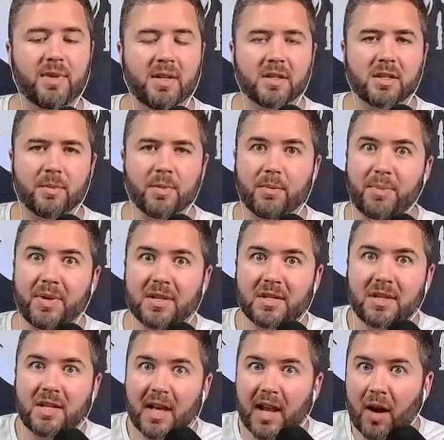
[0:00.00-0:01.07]
because I've been
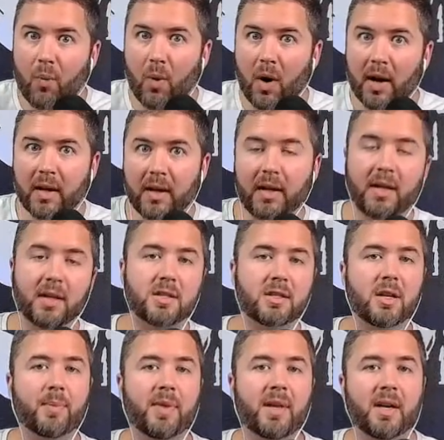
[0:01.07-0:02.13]
busy and I wanted to get
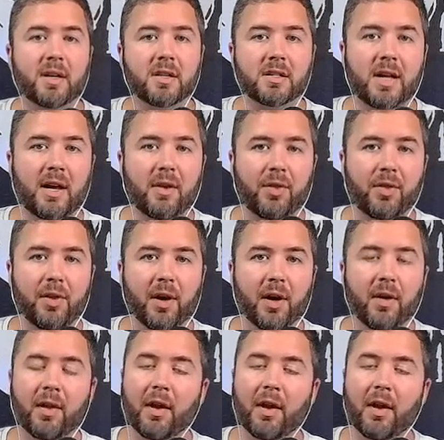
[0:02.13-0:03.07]
something else out there.